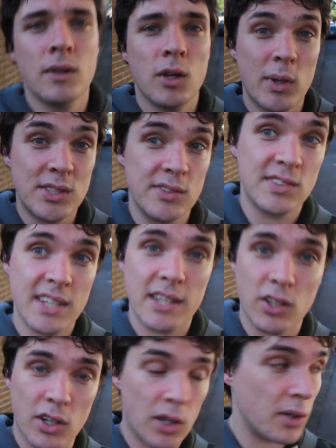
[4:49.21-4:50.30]
Once you've set
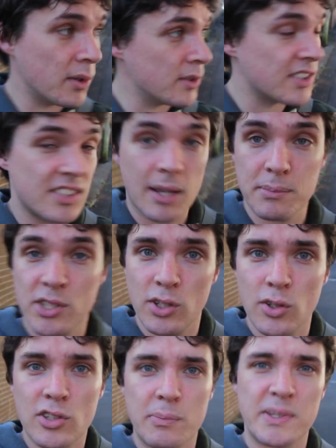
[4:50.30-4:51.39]
your goals, it's up to
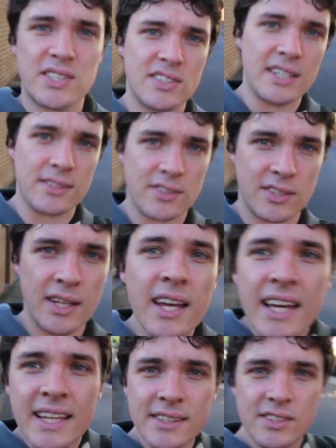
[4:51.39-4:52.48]
you to persist
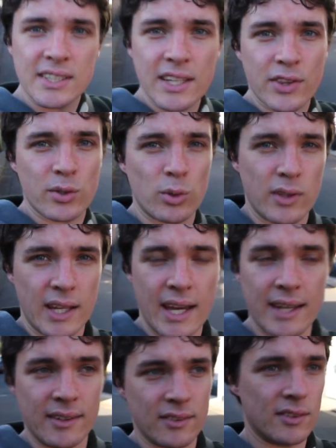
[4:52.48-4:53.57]
and see it through to the
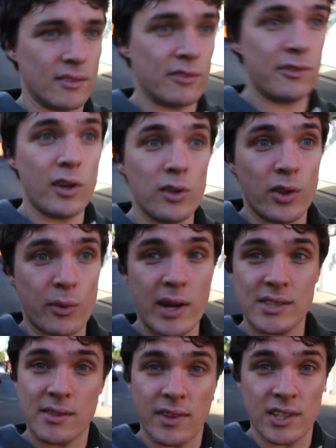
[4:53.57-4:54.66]
end and follow the
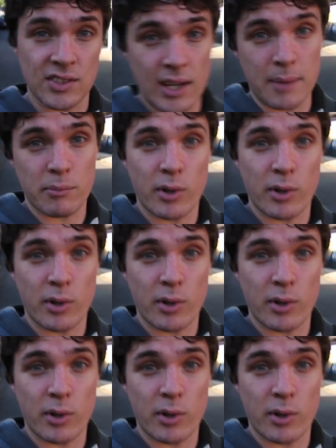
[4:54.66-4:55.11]
rest of the design